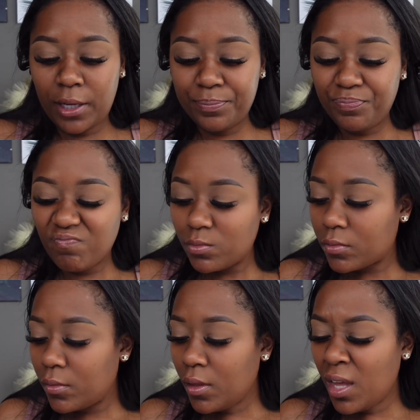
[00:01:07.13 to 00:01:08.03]

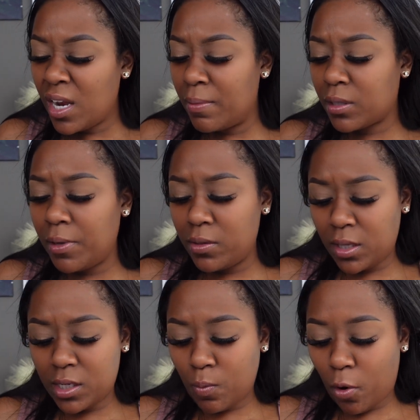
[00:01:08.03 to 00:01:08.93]
And I'm just going to be using
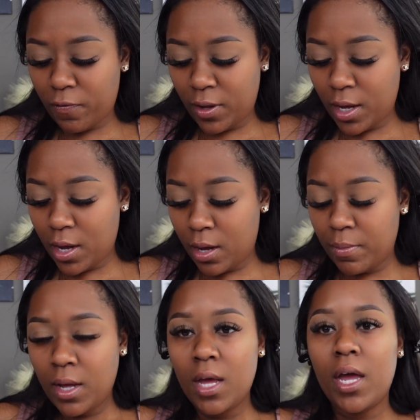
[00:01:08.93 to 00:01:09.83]
this Morphe um,
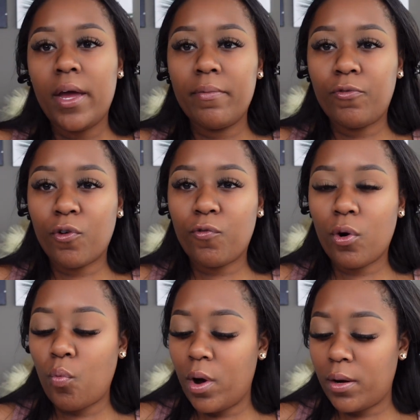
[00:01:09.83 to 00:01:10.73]
M four
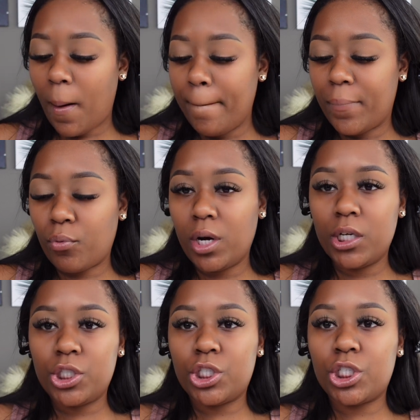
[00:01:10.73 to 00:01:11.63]
forty-one
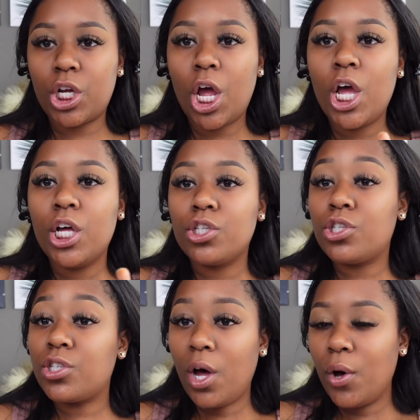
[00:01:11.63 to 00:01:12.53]
brush.
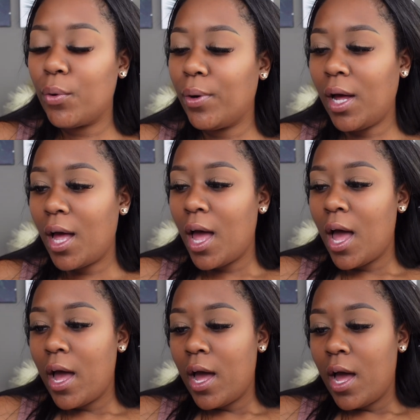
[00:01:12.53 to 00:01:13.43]
So
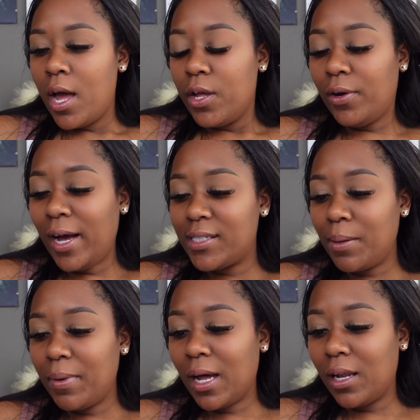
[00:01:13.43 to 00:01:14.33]
you guys sent
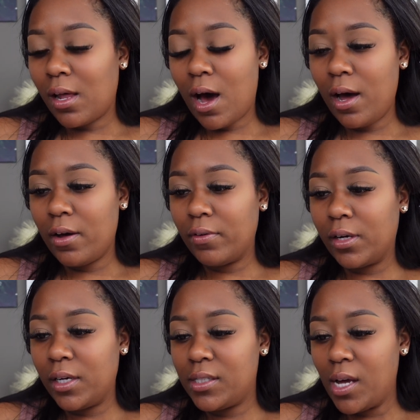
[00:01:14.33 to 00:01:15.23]
me a lot of
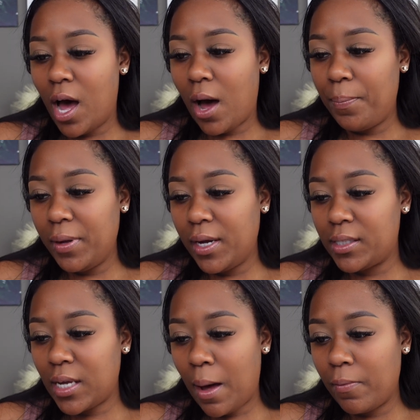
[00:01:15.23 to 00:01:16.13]
good
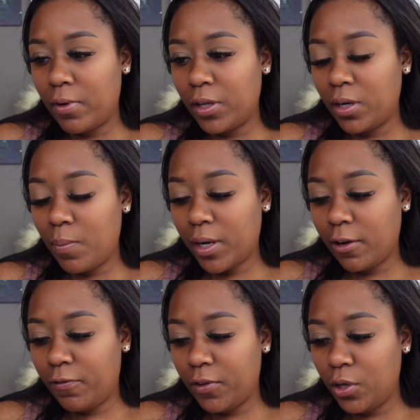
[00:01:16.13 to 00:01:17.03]
topics. I'm only going to pick a
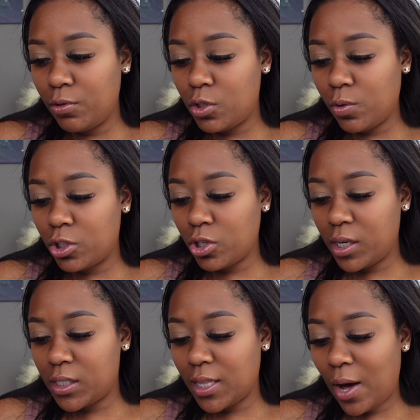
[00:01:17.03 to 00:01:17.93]
few to
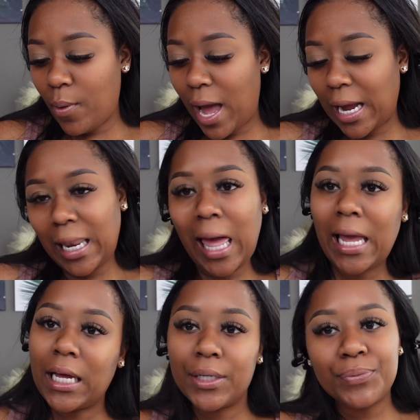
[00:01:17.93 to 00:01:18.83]
address so that way I can
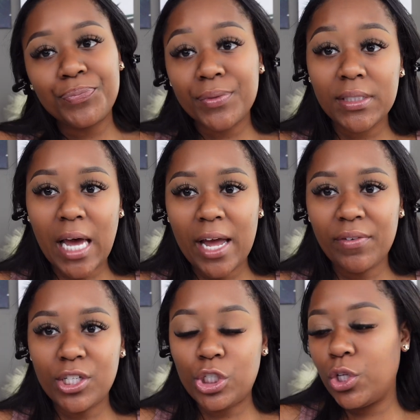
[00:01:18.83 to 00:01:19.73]
like dive
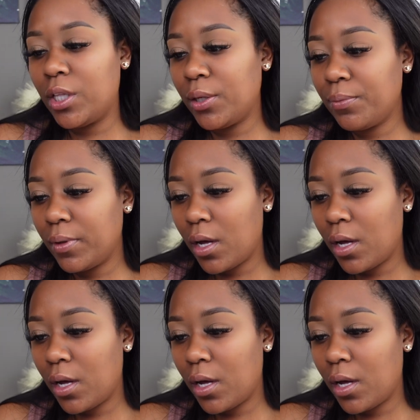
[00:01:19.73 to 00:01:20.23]
into them.